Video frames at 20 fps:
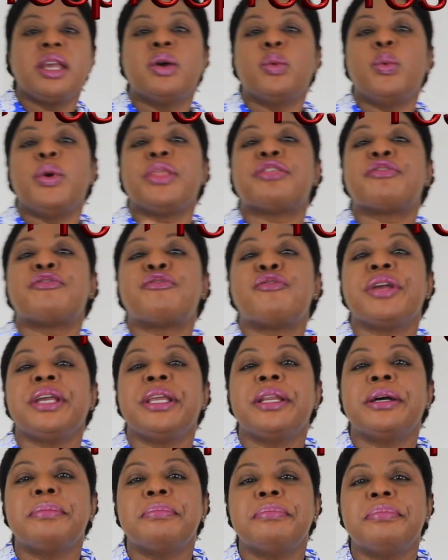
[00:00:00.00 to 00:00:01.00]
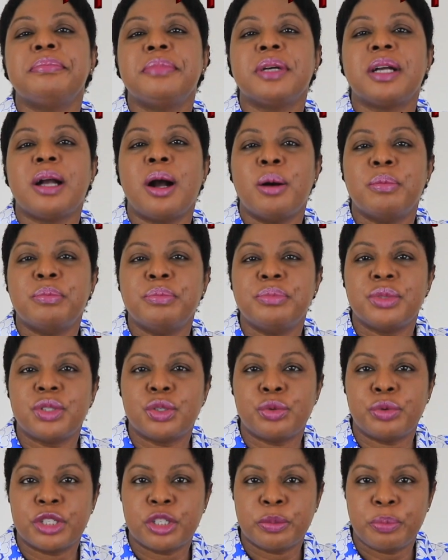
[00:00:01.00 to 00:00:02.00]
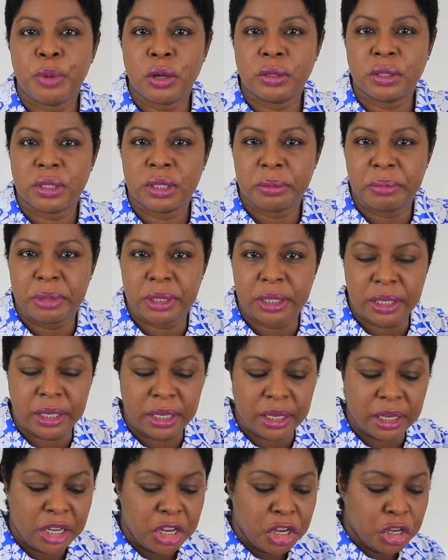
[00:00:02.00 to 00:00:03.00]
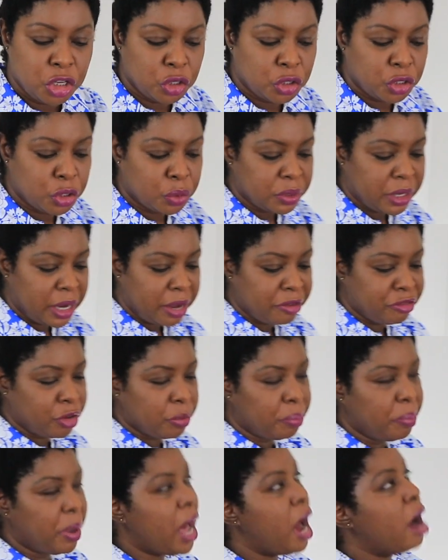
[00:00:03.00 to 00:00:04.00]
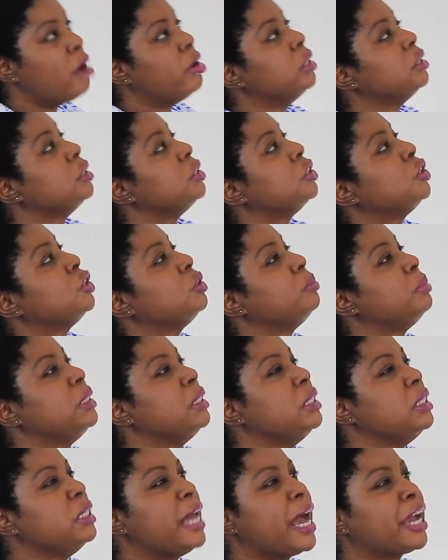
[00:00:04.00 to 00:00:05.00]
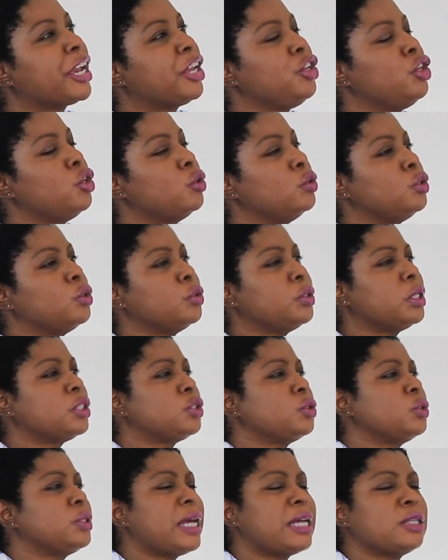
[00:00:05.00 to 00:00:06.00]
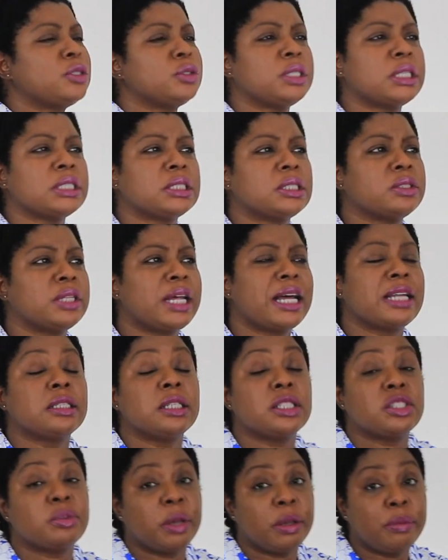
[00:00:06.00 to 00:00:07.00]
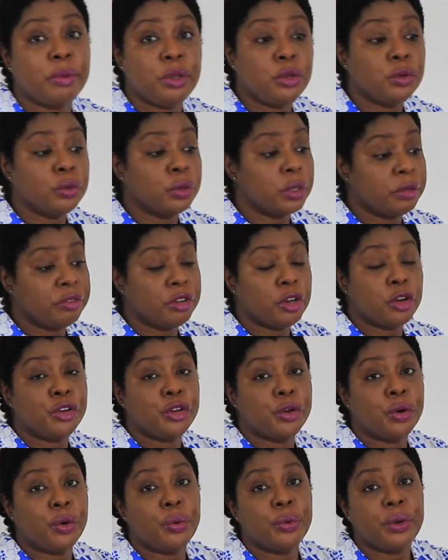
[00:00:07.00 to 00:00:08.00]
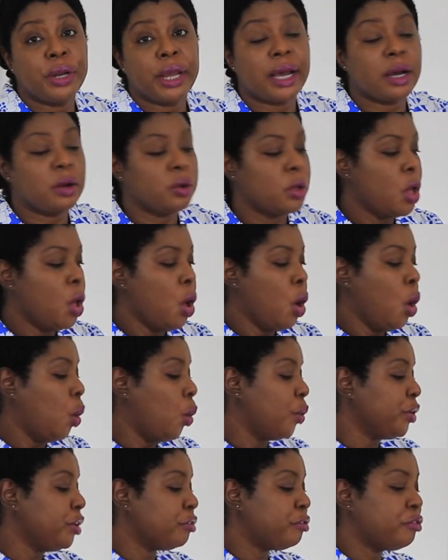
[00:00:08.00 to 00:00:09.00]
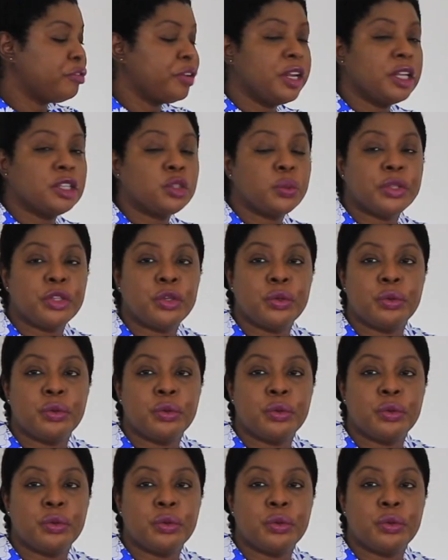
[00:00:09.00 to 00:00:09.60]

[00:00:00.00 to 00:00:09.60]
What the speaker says: With freedom comes responsibility. You don't have your parents to be nagging you, do this, do that, do this, do that, because maybe you're living on your own now, or you're finished with